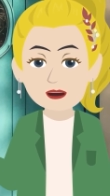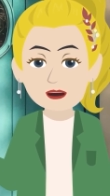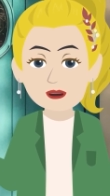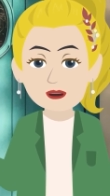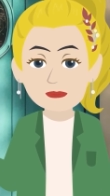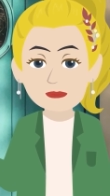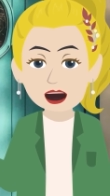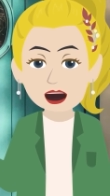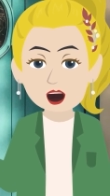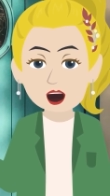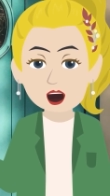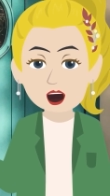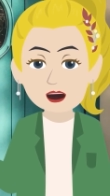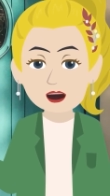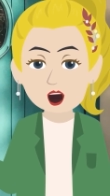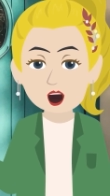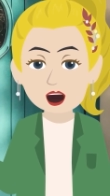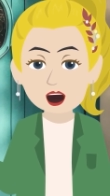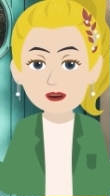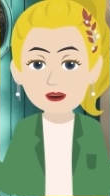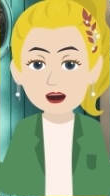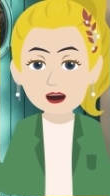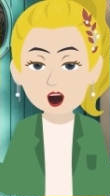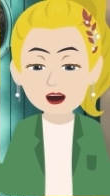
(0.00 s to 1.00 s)
You don't have to
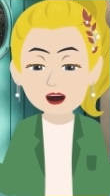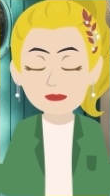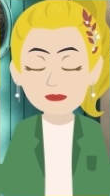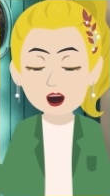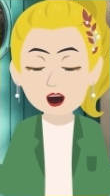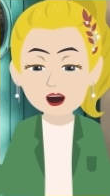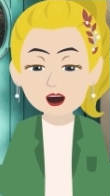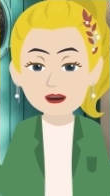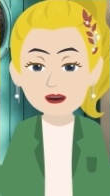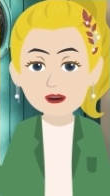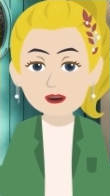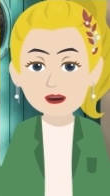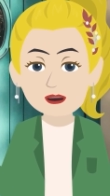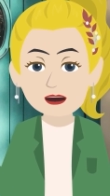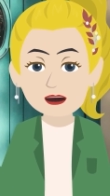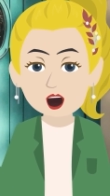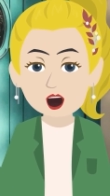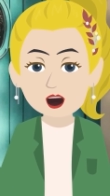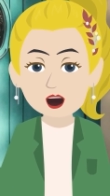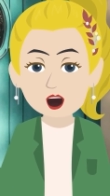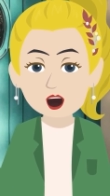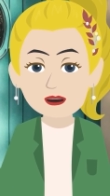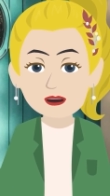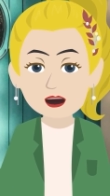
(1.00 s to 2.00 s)
work hard at that. Your
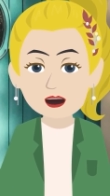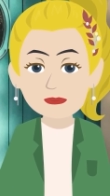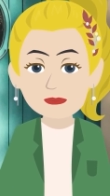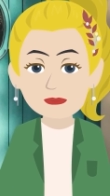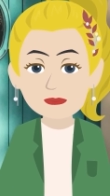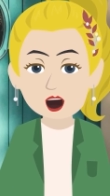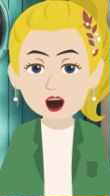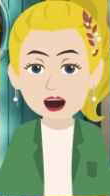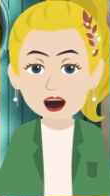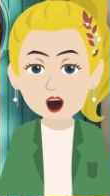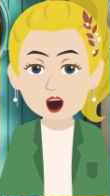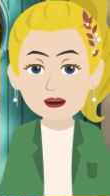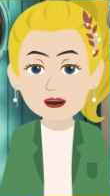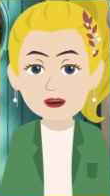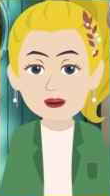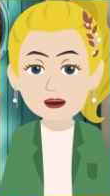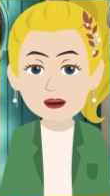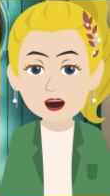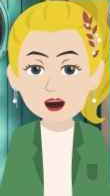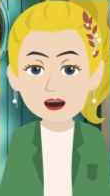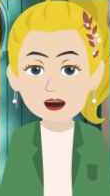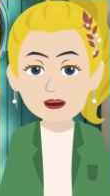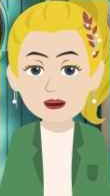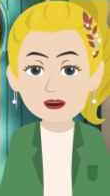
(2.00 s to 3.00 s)
life experience will
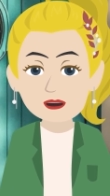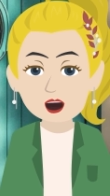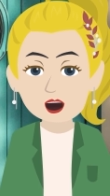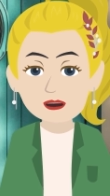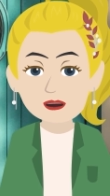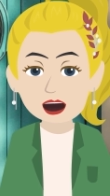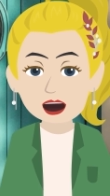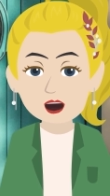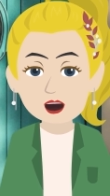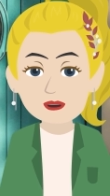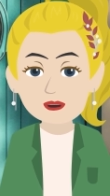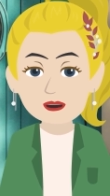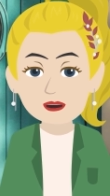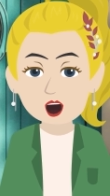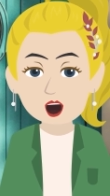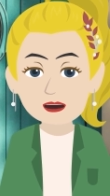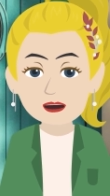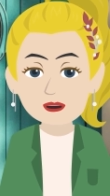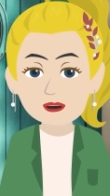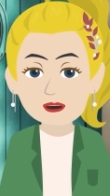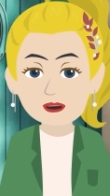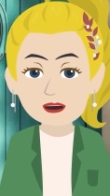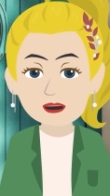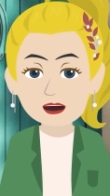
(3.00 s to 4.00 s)
help you do that
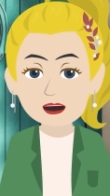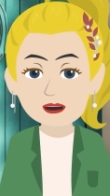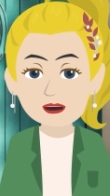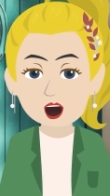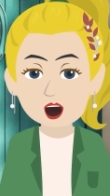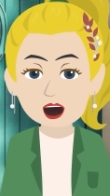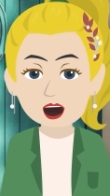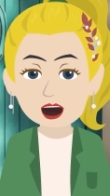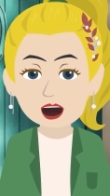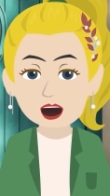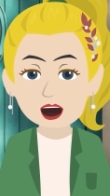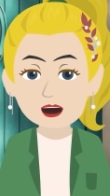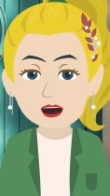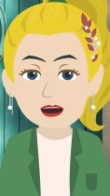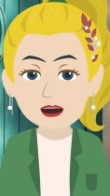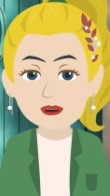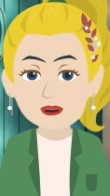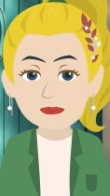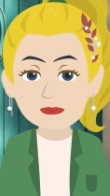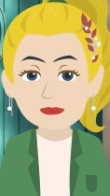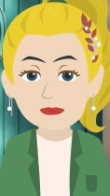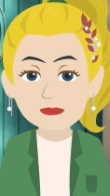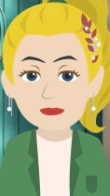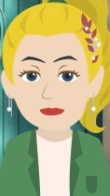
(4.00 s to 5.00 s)
constantly, all day, every
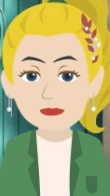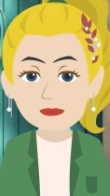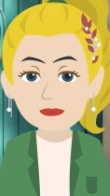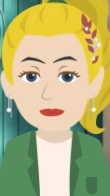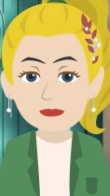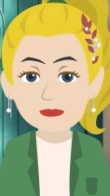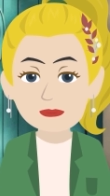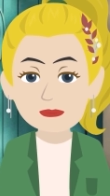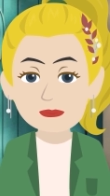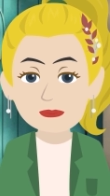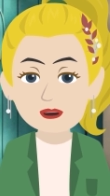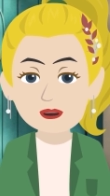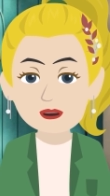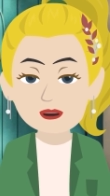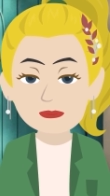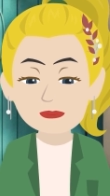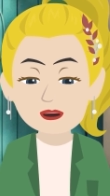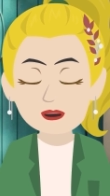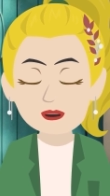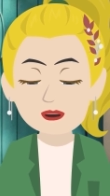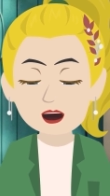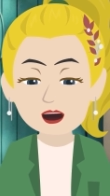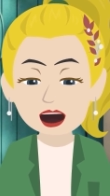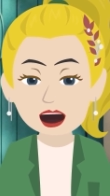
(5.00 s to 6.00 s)
day.
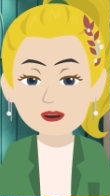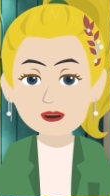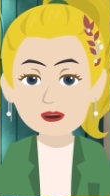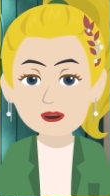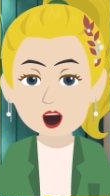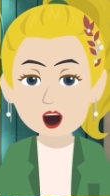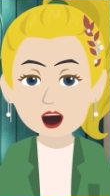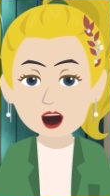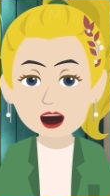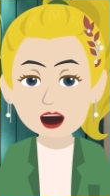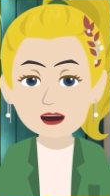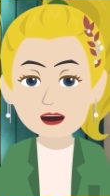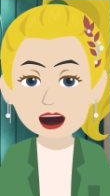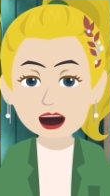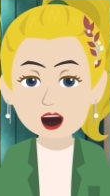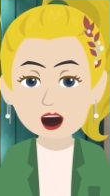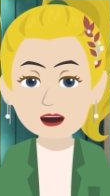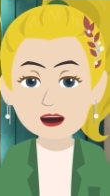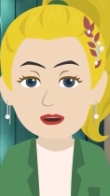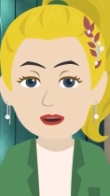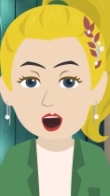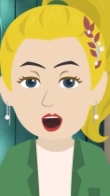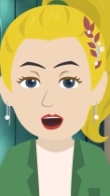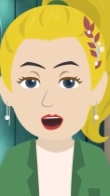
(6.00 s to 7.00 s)
Step 2 is
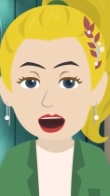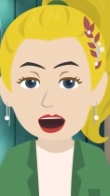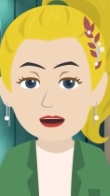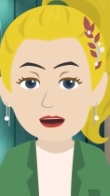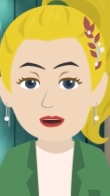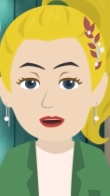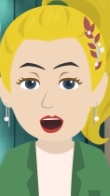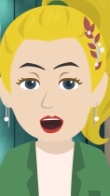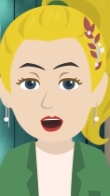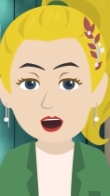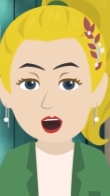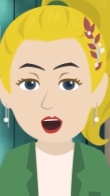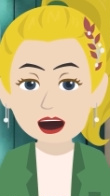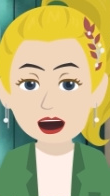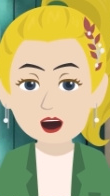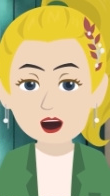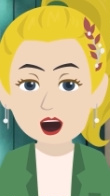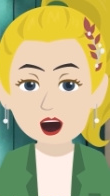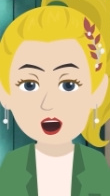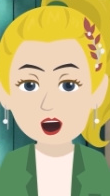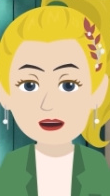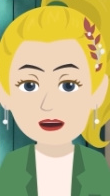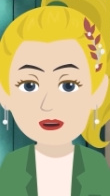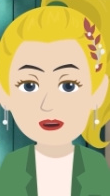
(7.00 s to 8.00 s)
answer. That's not your
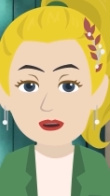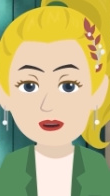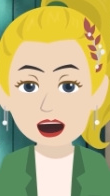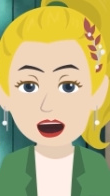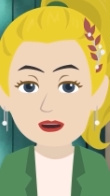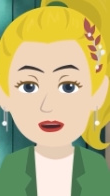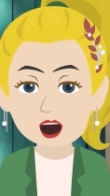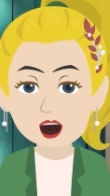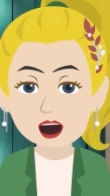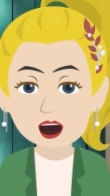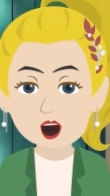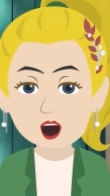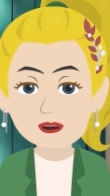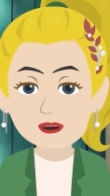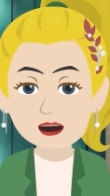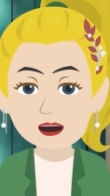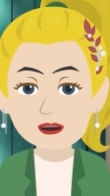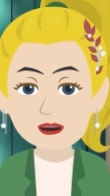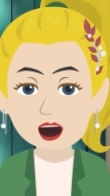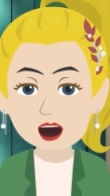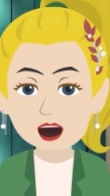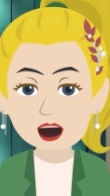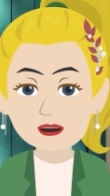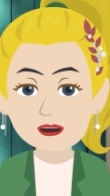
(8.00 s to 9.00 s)
work. Source energy,
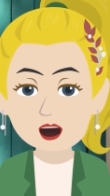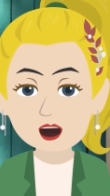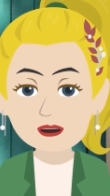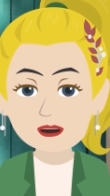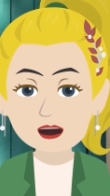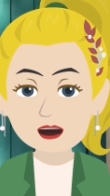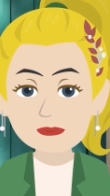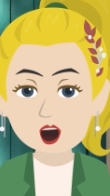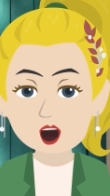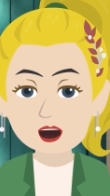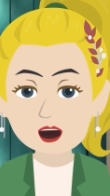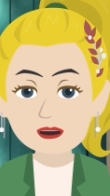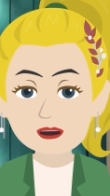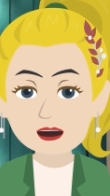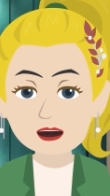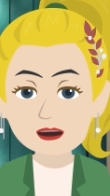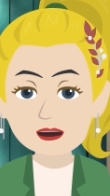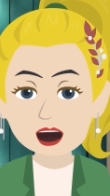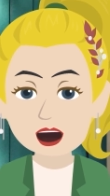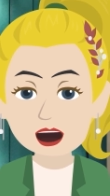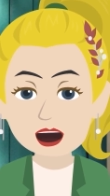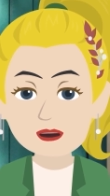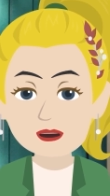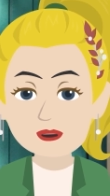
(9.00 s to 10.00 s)
universal forces,
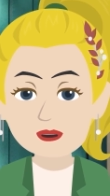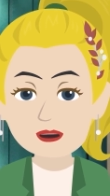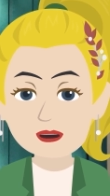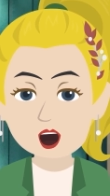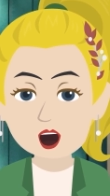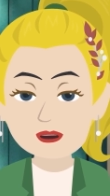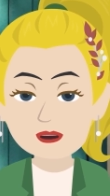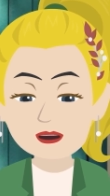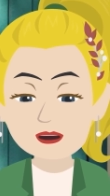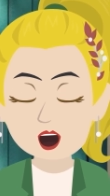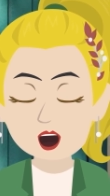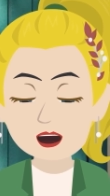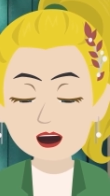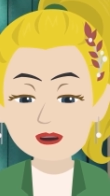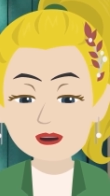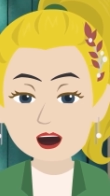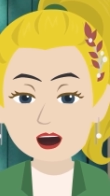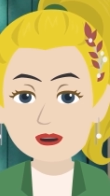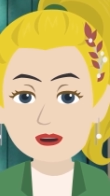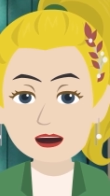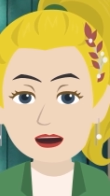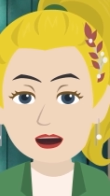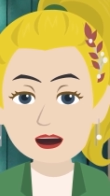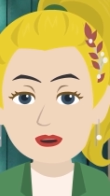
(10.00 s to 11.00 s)
law of attraction all take
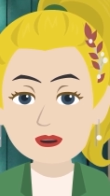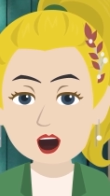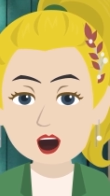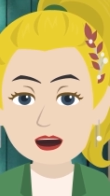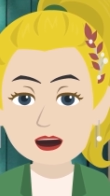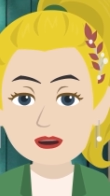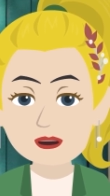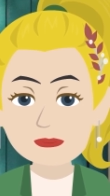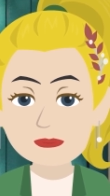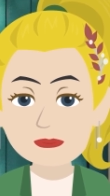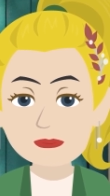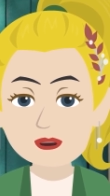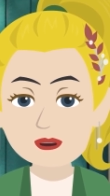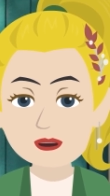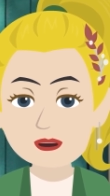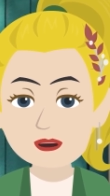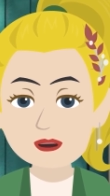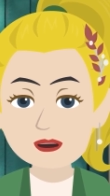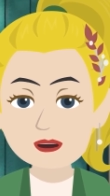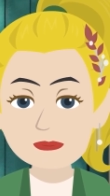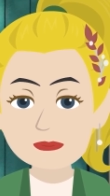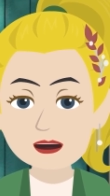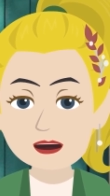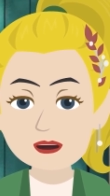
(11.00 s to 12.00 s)
care of that.
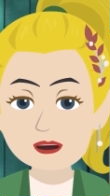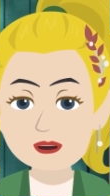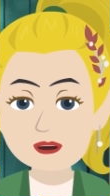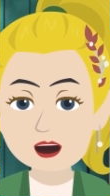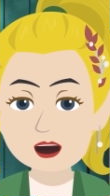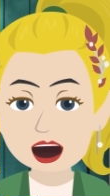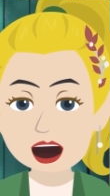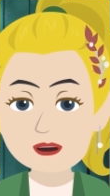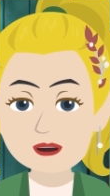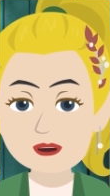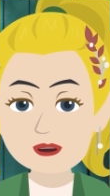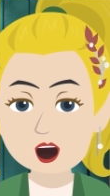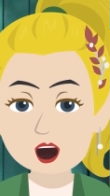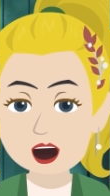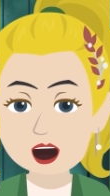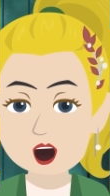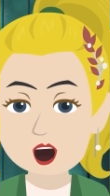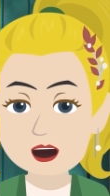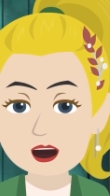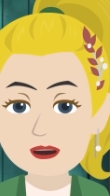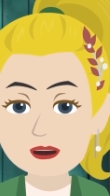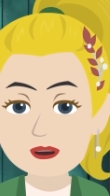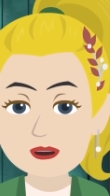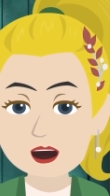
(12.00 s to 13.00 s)
Step
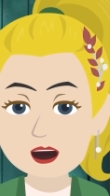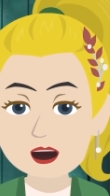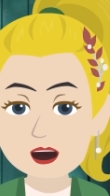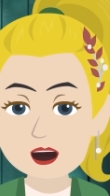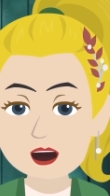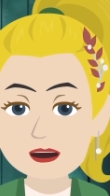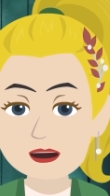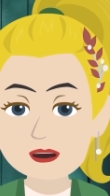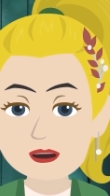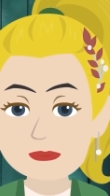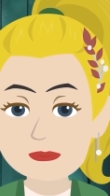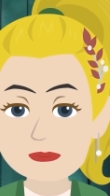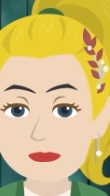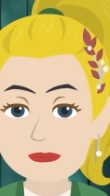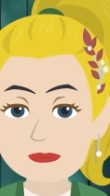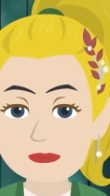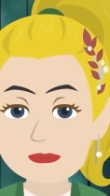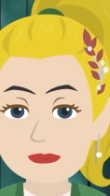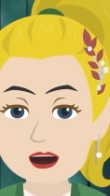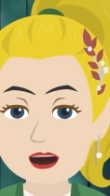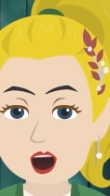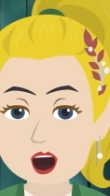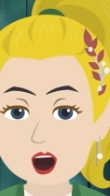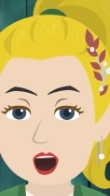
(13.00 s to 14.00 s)
3 is
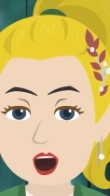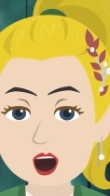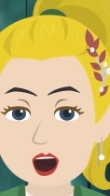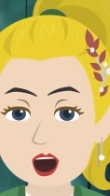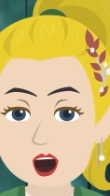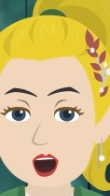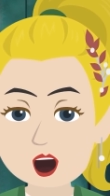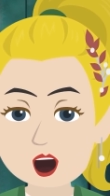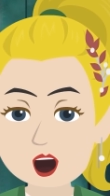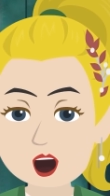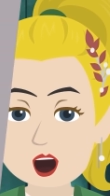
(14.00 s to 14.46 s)
really where